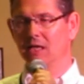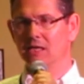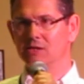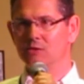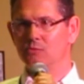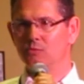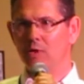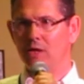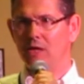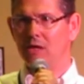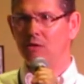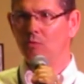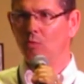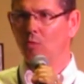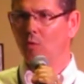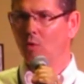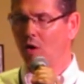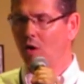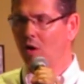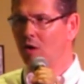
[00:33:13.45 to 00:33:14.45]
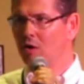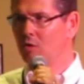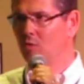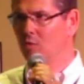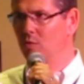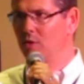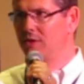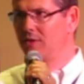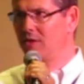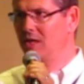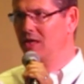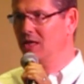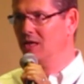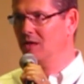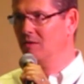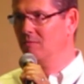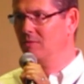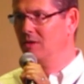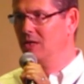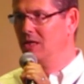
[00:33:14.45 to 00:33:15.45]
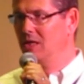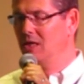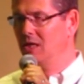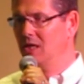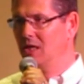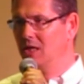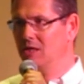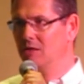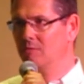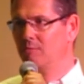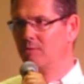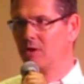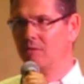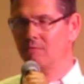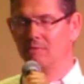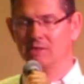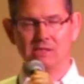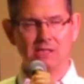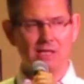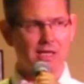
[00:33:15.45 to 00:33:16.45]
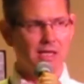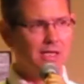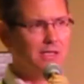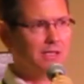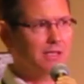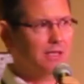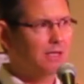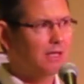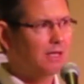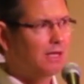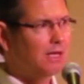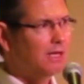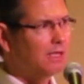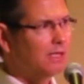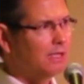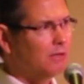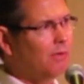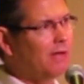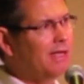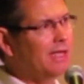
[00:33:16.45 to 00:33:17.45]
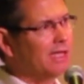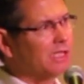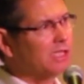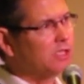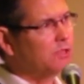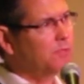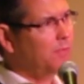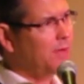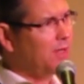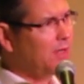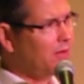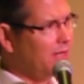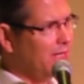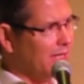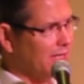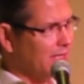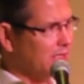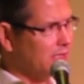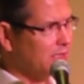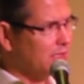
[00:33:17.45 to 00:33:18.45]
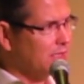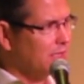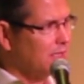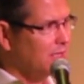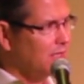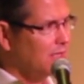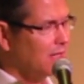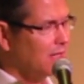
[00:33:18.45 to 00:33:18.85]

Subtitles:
And as we walk with him in the promised land, do we experience